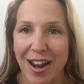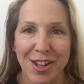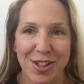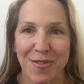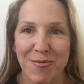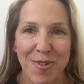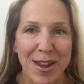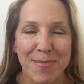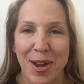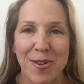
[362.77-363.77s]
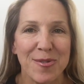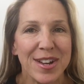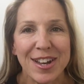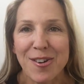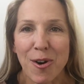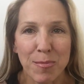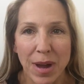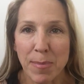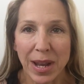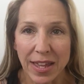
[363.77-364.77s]
colours of the rainbow on
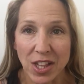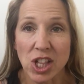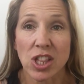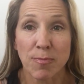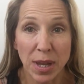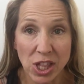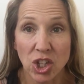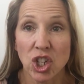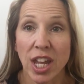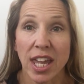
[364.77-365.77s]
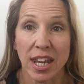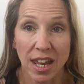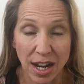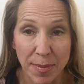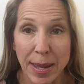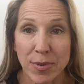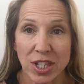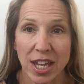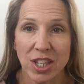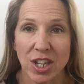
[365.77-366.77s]
my plate. This is a piece of chicken and a baked
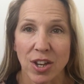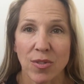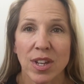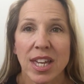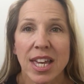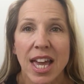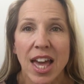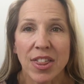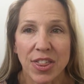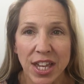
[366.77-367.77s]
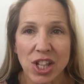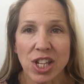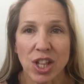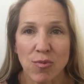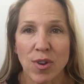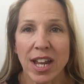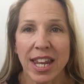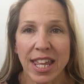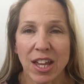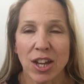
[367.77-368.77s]
potato. This is
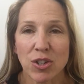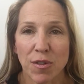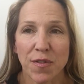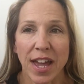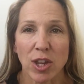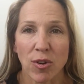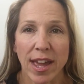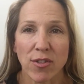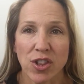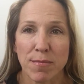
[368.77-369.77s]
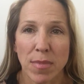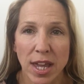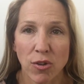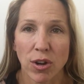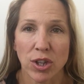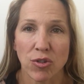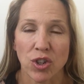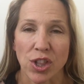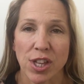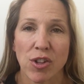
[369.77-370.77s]
really going to affect your levels of
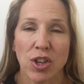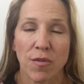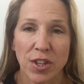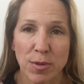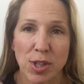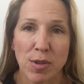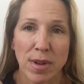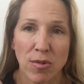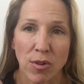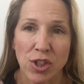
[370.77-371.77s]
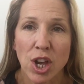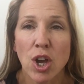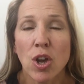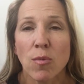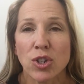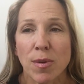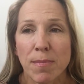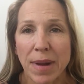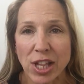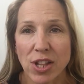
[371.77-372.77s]
micronutrients. Those are your vitamins and minerals, which are
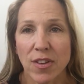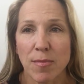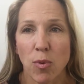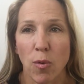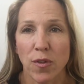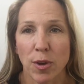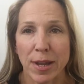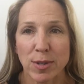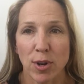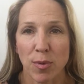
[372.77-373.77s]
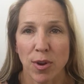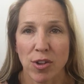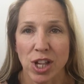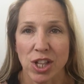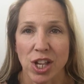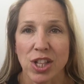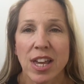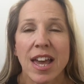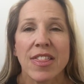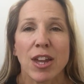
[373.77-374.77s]
massively important for your metabolic processes.
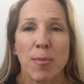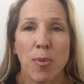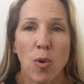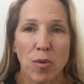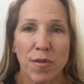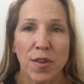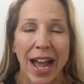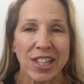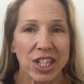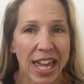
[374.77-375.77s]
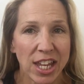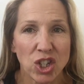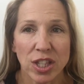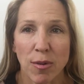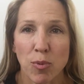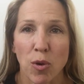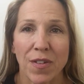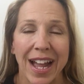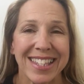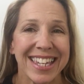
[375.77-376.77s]
They're important for anti-aging. They're
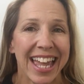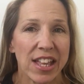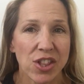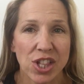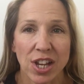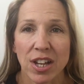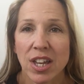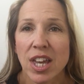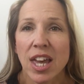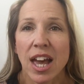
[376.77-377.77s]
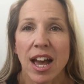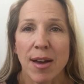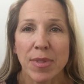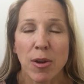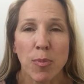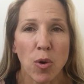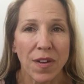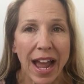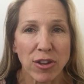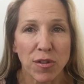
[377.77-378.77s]
important for anti-cancer. They're
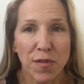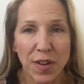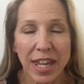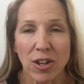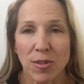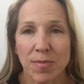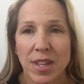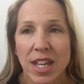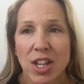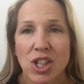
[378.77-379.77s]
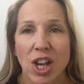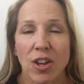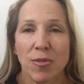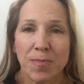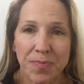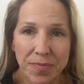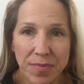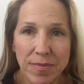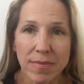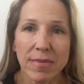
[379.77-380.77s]
important for how you feel. So
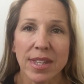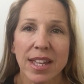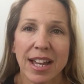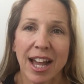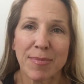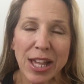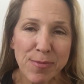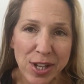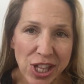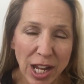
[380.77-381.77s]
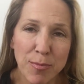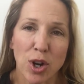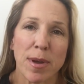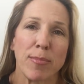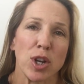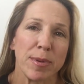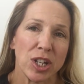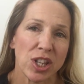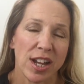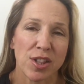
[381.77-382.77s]
that's my second point about
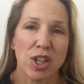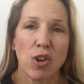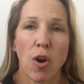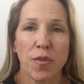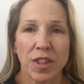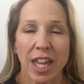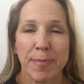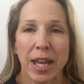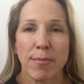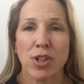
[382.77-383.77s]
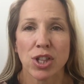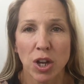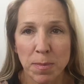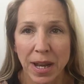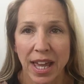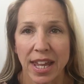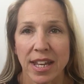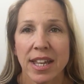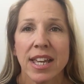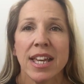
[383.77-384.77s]
bodybuilding diet. So often they can become so
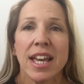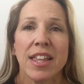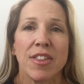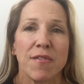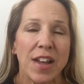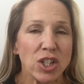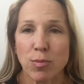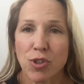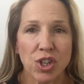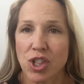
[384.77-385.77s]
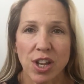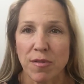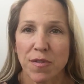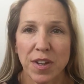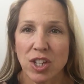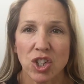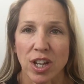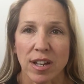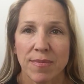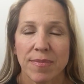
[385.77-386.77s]
plain that vegetables just don't
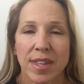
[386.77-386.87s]
feature.